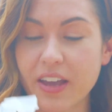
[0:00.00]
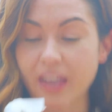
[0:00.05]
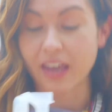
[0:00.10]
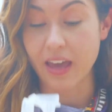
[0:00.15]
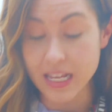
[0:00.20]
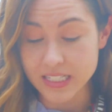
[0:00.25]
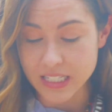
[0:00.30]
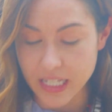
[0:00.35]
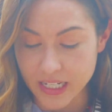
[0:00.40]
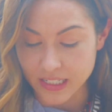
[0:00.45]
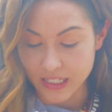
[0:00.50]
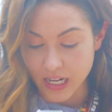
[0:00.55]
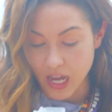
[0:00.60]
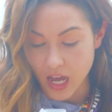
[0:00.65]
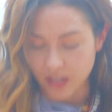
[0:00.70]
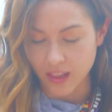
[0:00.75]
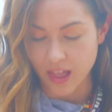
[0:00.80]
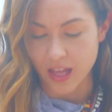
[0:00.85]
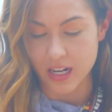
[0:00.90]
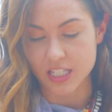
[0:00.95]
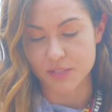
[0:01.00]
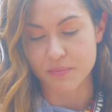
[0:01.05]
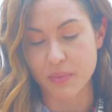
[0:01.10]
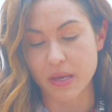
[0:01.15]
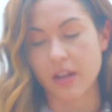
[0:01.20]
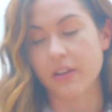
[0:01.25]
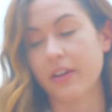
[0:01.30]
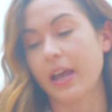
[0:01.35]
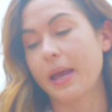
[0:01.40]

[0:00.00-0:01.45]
Okay, that's like not a lot of spit.